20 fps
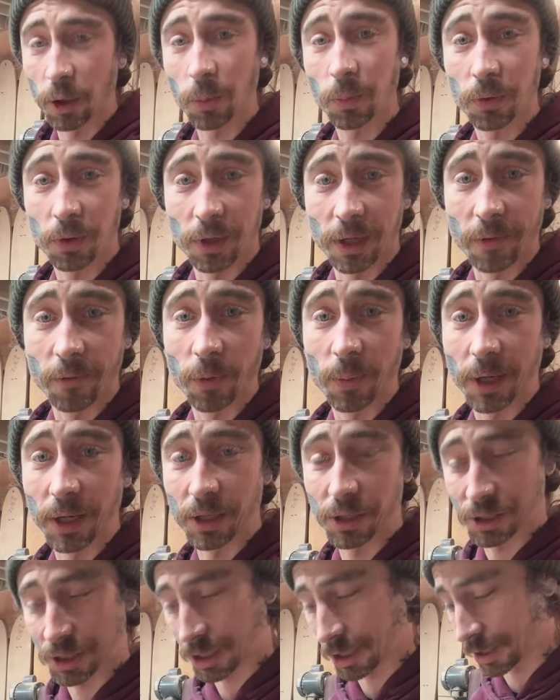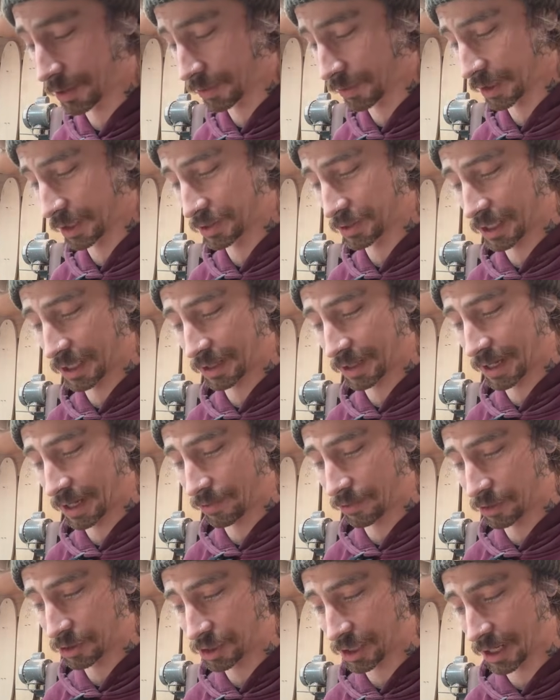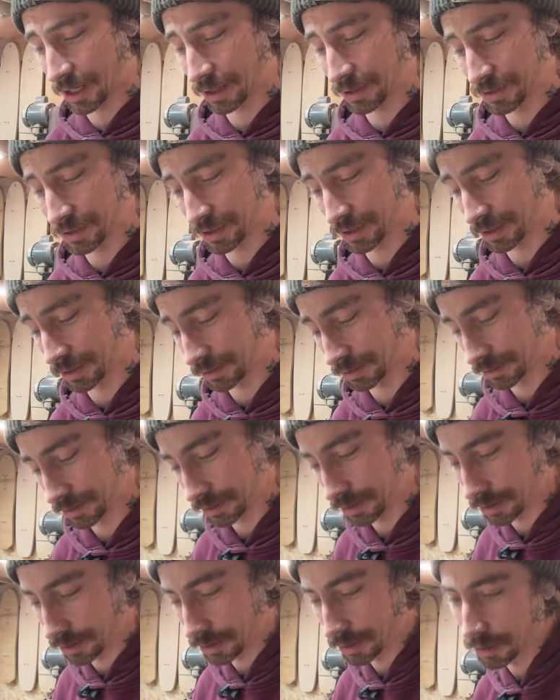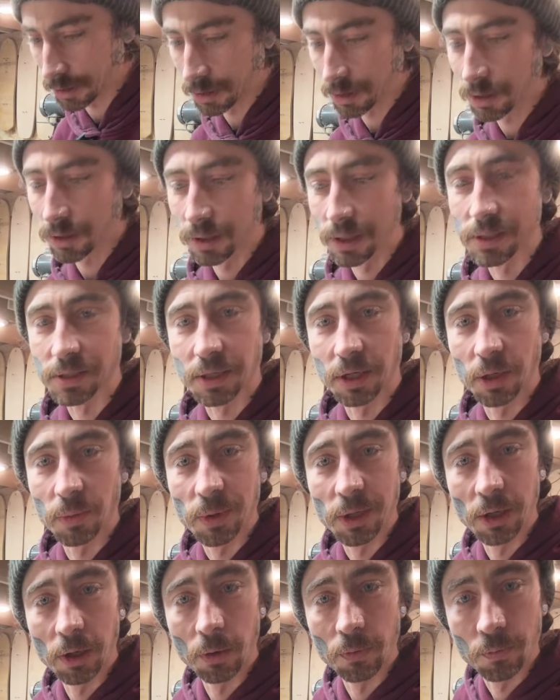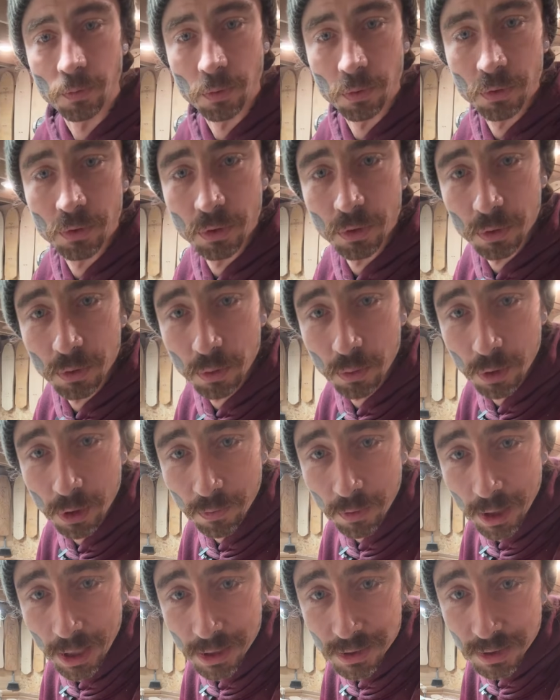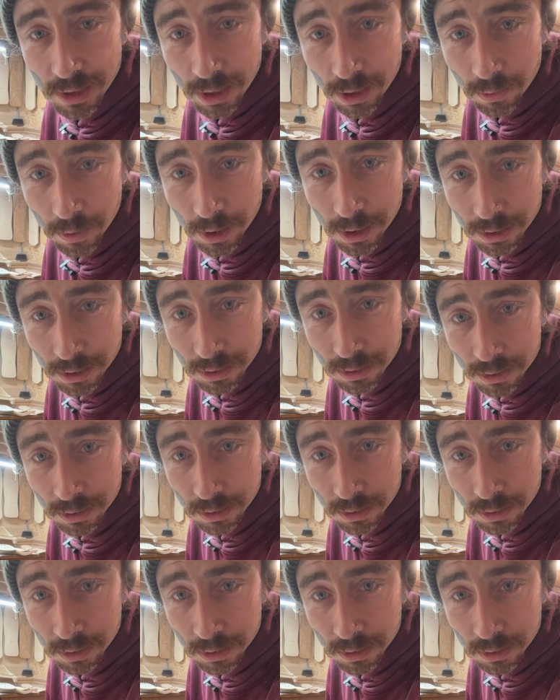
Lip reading: that everybody sharing things like that in the chat is going to be helpful to whoever asked that question.